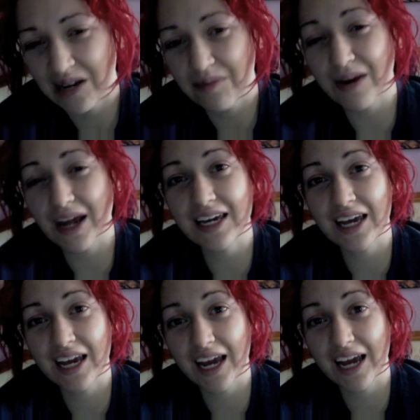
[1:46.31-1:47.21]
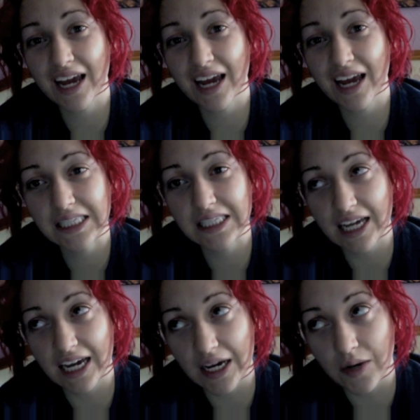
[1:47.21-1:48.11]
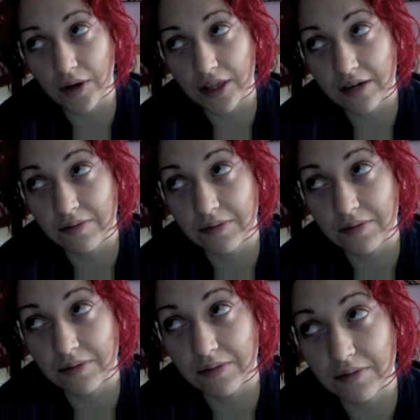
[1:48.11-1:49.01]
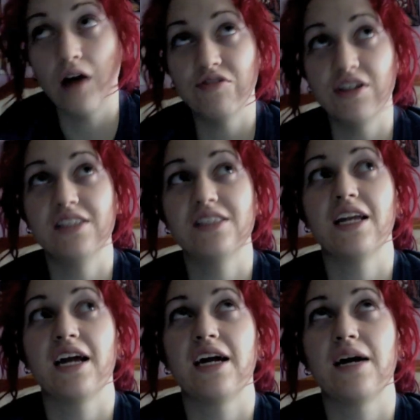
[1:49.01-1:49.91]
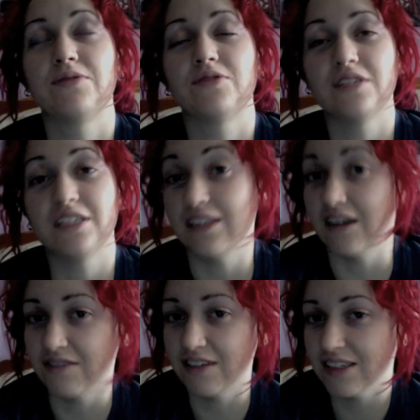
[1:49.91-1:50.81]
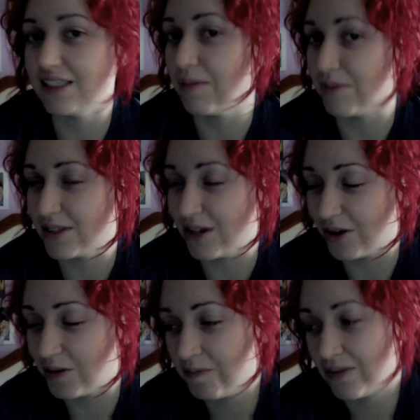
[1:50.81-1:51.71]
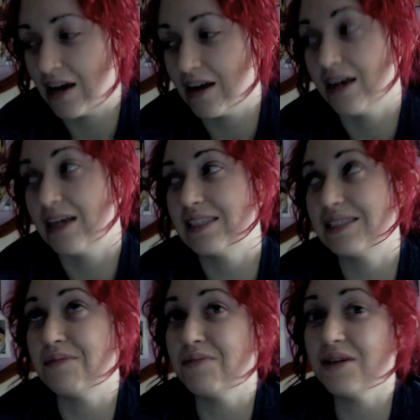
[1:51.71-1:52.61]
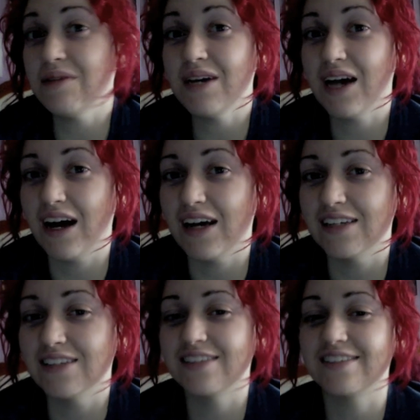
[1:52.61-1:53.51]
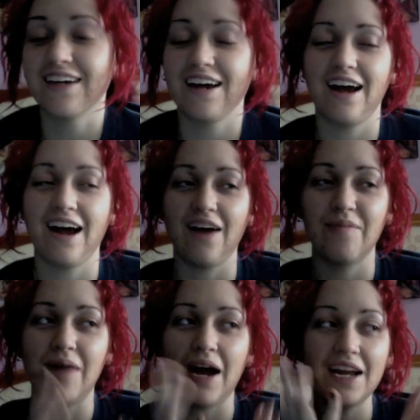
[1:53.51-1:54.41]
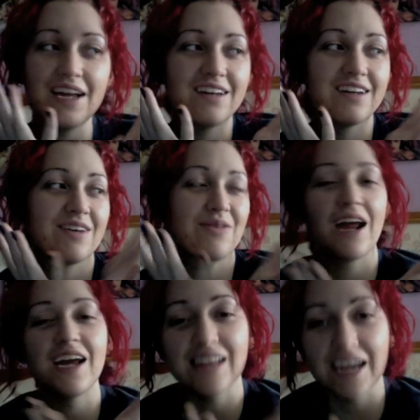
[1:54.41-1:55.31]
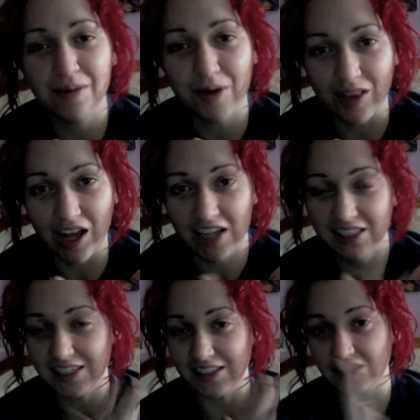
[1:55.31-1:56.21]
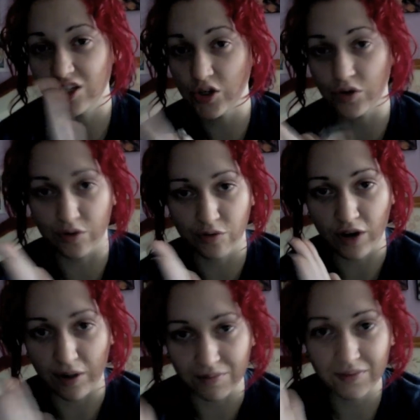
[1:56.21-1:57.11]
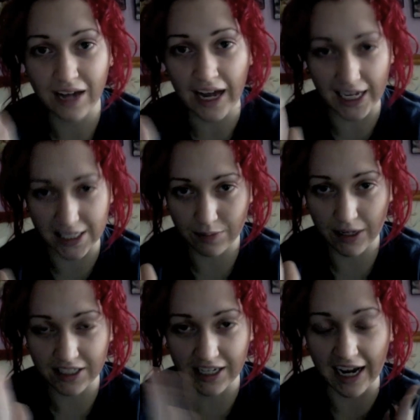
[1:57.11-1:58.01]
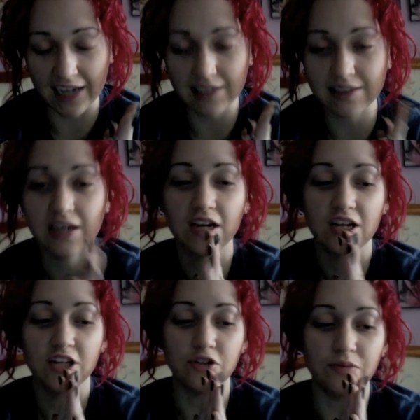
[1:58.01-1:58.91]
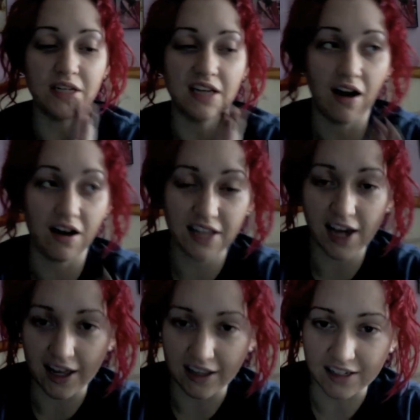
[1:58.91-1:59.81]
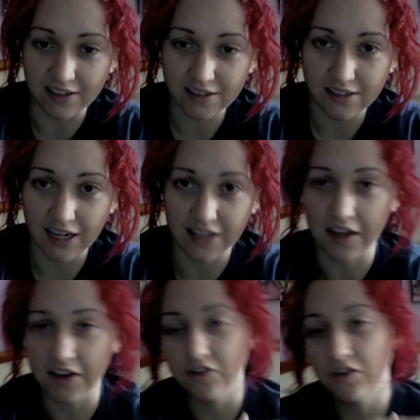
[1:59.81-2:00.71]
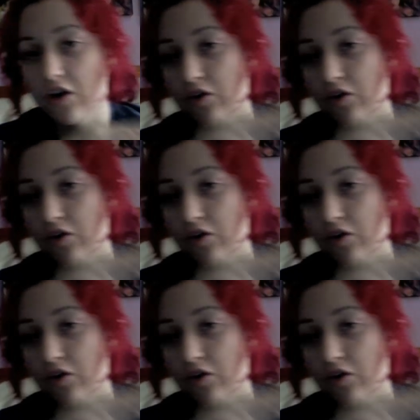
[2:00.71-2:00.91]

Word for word: but I can't say with complete confidence that I absolutely loved this episode simply because my what I like about Lost is the to and from aspect it has. You'll be on the island, and then you'll go